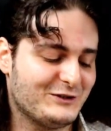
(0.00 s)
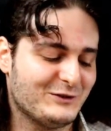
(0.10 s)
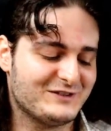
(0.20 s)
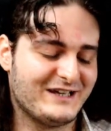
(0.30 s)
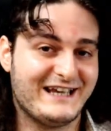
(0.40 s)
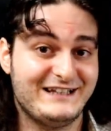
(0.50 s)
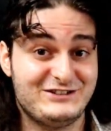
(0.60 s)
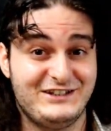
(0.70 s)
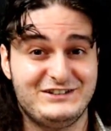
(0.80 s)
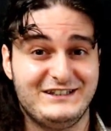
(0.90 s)
he goes again,
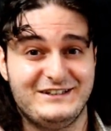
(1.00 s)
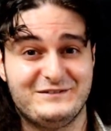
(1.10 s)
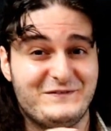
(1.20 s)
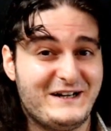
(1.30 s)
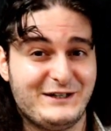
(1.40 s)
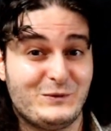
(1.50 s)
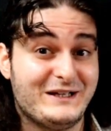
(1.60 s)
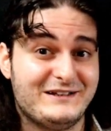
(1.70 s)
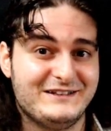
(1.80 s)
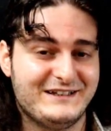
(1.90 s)
changing keys very
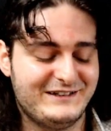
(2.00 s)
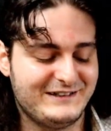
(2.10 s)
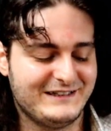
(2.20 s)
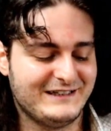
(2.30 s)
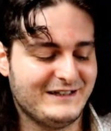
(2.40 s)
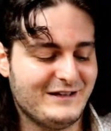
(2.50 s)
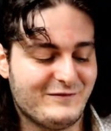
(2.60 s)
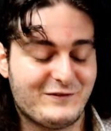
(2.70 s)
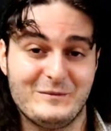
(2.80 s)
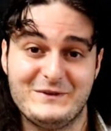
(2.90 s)
quickly there,
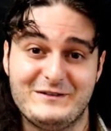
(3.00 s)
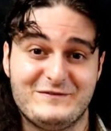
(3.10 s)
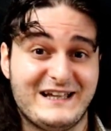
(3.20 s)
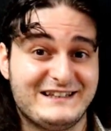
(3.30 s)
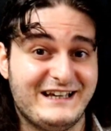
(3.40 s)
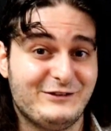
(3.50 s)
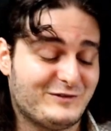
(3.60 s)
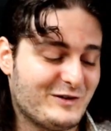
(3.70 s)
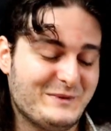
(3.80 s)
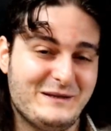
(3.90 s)
from the flat 9
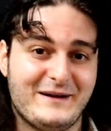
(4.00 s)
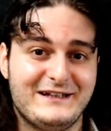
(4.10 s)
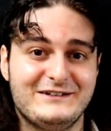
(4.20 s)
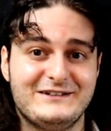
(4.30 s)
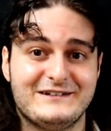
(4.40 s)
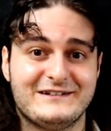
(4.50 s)
or from E minor,